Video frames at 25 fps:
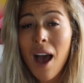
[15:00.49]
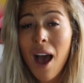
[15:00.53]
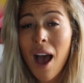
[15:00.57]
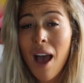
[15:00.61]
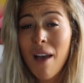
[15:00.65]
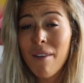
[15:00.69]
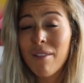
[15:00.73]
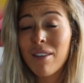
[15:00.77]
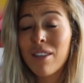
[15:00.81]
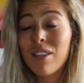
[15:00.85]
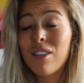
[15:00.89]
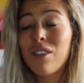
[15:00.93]

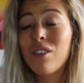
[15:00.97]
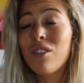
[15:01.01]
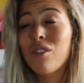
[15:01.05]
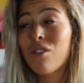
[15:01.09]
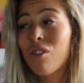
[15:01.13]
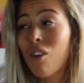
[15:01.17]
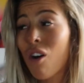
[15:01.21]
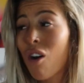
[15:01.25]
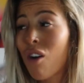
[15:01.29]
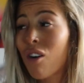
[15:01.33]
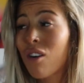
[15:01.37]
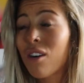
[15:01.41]
I have a
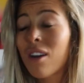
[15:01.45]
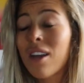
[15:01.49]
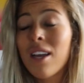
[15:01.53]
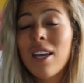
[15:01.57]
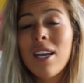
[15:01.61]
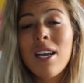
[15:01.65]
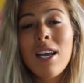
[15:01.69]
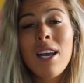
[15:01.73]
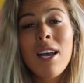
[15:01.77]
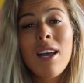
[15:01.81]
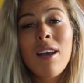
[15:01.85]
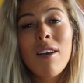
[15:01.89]
strong
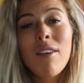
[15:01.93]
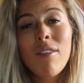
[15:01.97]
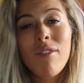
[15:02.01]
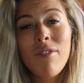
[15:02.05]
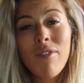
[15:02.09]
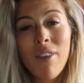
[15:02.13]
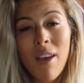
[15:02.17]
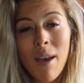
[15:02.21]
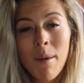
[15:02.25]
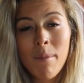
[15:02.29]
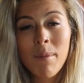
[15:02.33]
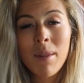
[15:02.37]

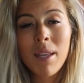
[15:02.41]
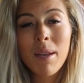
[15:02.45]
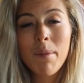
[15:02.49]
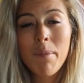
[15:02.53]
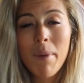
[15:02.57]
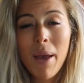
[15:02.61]
family